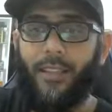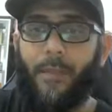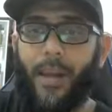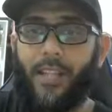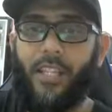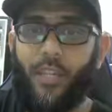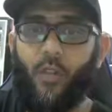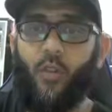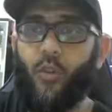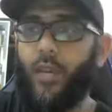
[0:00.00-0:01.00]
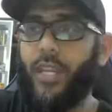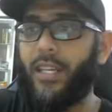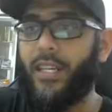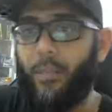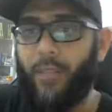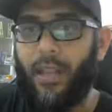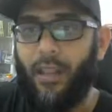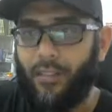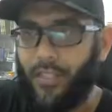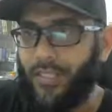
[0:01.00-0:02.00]
Imagine you doing it. Come
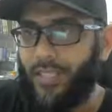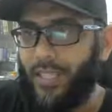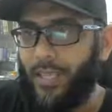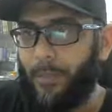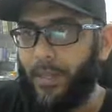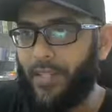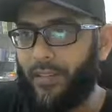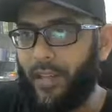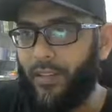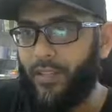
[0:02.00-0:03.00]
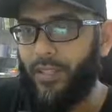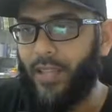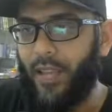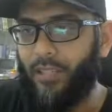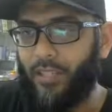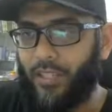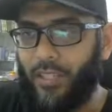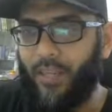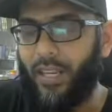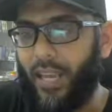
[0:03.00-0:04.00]
here, just see, press creative design, just
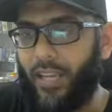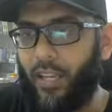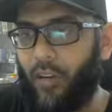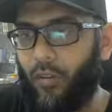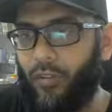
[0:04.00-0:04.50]
giving an idea,